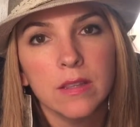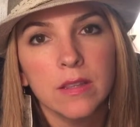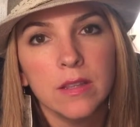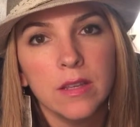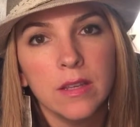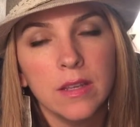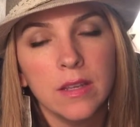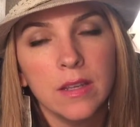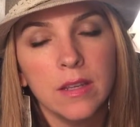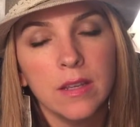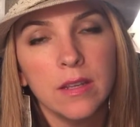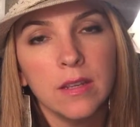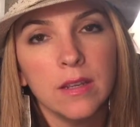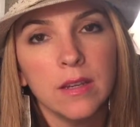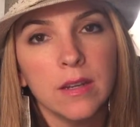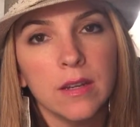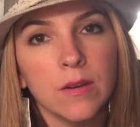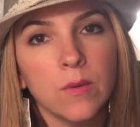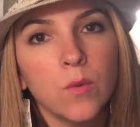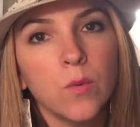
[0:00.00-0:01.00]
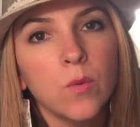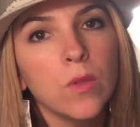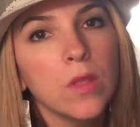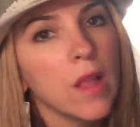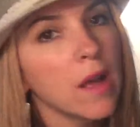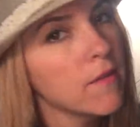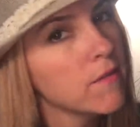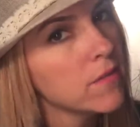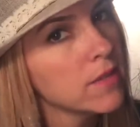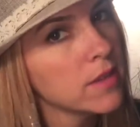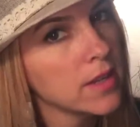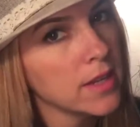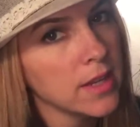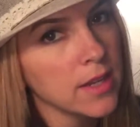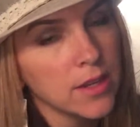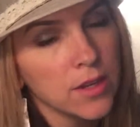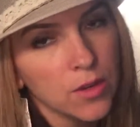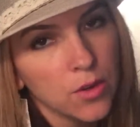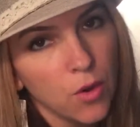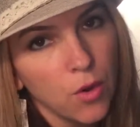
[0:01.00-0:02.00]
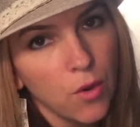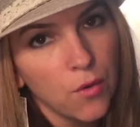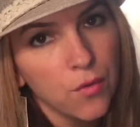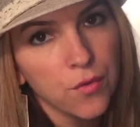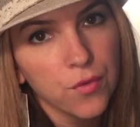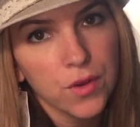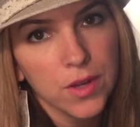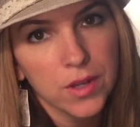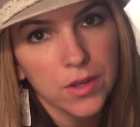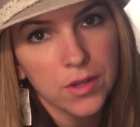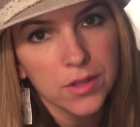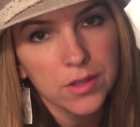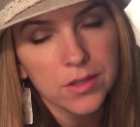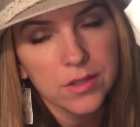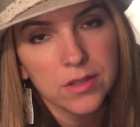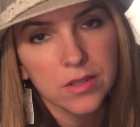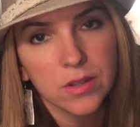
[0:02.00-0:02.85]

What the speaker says: the lovely Nicole Friels.